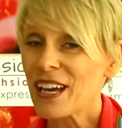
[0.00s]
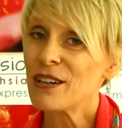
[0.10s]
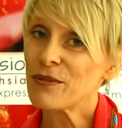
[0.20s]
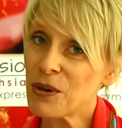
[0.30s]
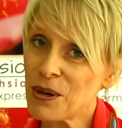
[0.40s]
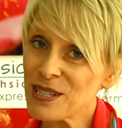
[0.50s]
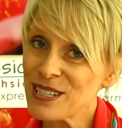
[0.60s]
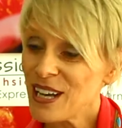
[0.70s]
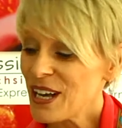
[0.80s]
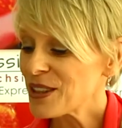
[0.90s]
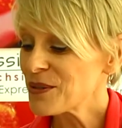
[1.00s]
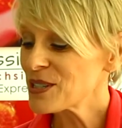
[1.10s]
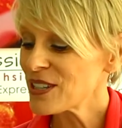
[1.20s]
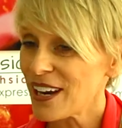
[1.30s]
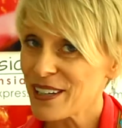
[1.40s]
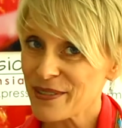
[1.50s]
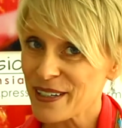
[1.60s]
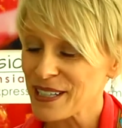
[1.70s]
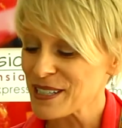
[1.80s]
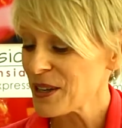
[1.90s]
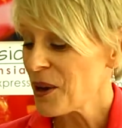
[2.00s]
And of course, those side effects,